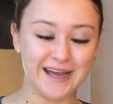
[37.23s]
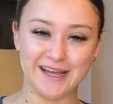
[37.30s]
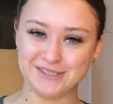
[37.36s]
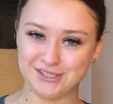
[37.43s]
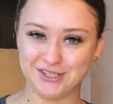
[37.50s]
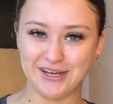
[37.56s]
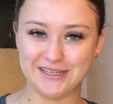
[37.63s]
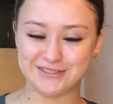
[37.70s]

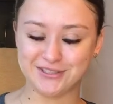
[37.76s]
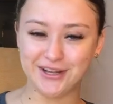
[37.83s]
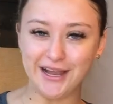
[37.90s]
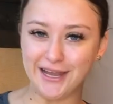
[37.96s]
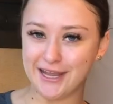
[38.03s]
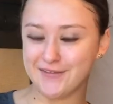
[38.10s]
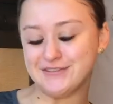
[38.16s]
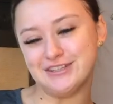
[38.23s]
As you guys know,
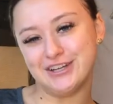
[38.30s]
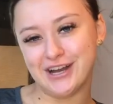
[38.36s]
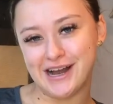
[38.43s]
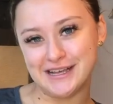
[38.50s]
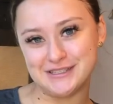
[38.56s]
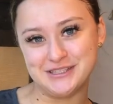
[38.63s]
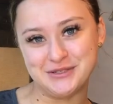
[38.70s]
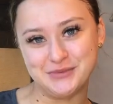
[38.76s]
I left you
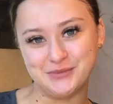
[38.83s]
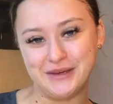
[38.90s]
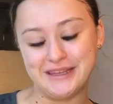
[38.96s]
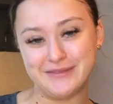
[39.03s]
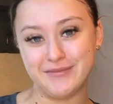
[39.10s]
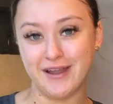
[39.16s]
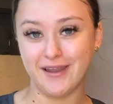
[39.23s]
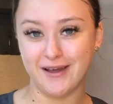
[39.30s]
guys
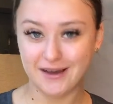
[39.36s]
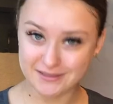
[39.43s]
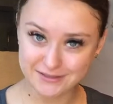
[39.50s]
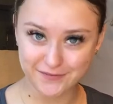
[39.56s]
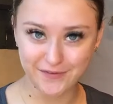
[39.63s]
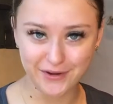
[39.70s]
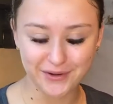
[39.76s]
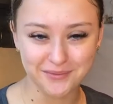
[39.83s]
with my
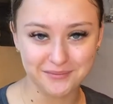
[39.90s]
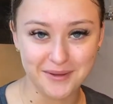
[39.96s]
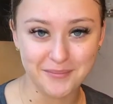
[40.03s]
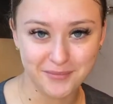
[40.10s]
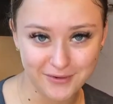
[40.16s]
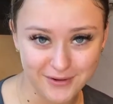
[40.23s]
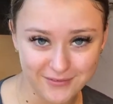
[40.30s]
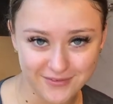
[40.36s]
last video with my
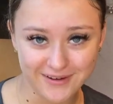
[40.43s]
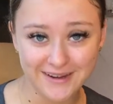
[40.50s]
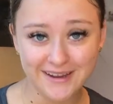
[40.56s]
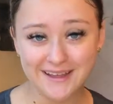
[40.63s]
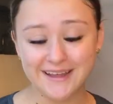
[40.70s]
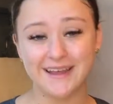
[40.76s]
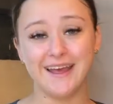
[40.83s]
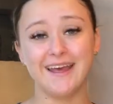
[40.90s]

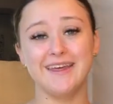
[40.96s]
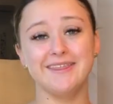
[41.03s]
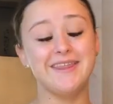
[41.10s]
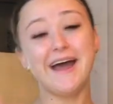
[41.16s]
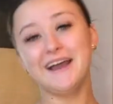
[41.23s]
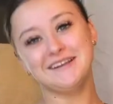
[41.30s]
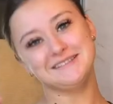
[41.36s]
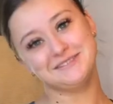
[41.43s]
boyfriend.
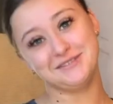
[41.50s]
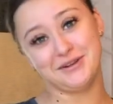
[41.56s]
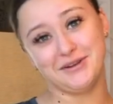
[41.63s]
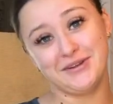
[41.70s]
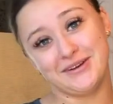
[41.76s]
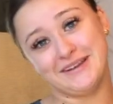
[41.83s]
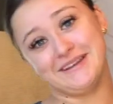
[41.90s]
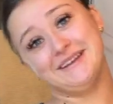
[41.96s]
That is no
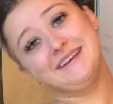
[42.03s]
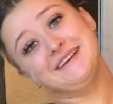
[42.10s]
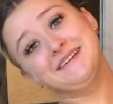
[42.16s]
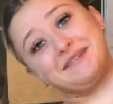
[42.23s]
longer